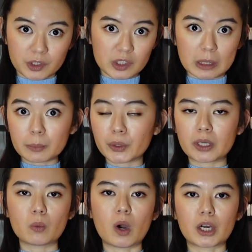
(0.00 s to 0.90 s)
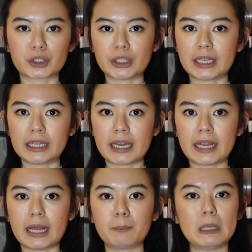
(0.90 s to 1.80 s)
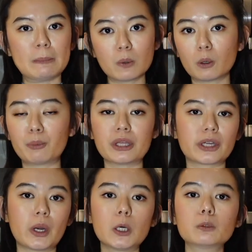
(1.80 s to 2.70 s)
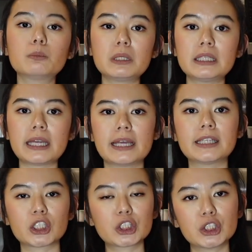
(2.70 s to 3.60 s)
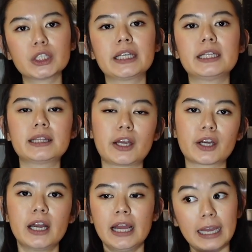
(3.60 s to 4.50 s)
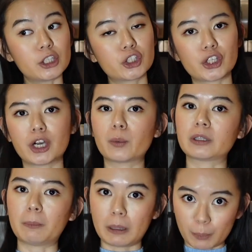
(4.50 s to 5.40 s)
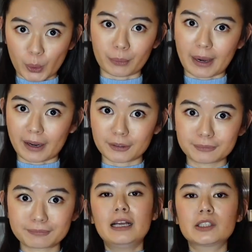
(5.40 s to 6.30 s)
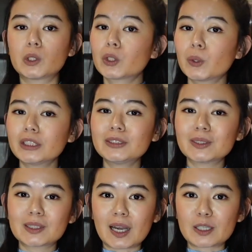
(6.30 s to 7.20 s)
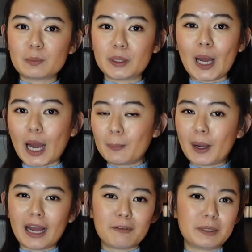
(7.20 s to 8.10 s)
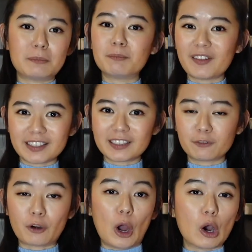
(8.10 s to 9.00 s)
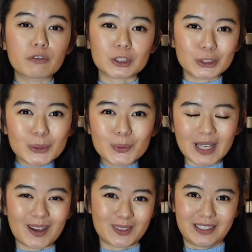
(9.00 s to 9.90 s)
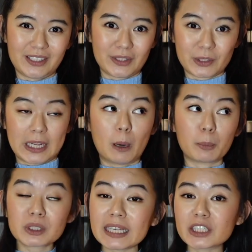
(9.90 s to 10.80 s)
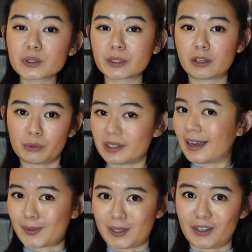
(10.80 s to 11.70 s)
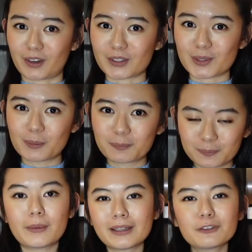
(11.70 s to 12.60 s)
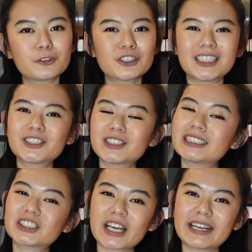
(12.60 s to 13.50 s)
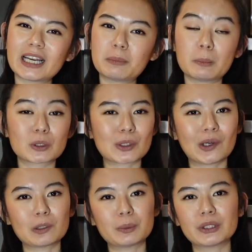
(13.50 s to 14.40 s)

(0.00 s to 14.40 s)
simmering water in it, and people will bring their own meat and then cook it there and share with the people around. So according to a document, hot pot have been invented for over 2,000 years now, potentially 3,000 years. Around the 1st century in China, people started to